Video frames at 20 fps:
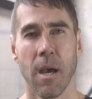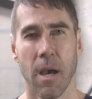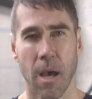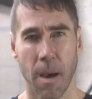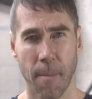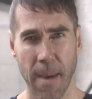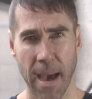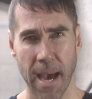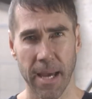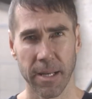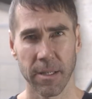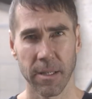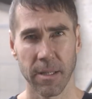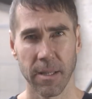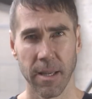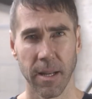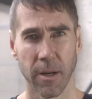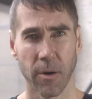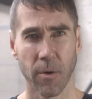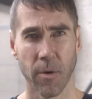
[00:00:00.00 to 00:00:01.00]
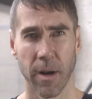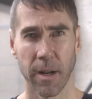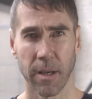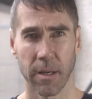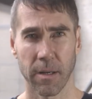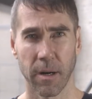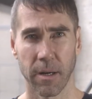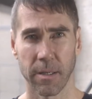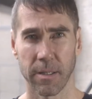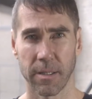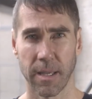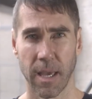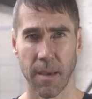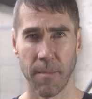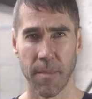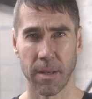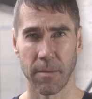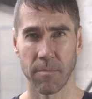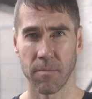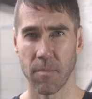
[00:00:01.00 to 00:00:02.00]
Imagine that a credit card
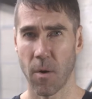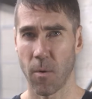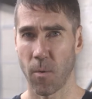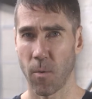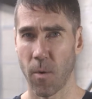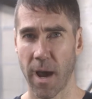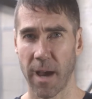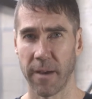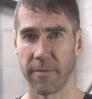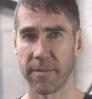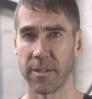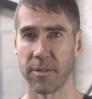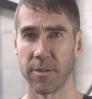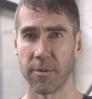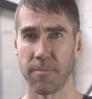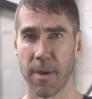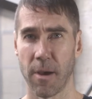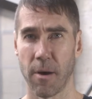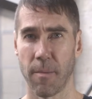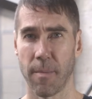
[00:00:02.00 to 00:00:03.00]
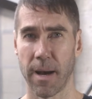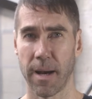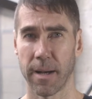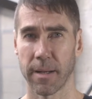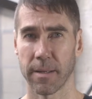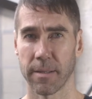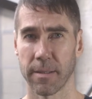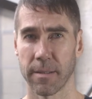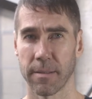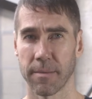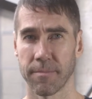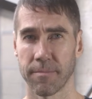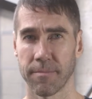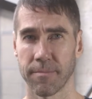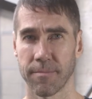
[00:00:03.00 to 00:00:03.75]
statement arrives in your mailbox.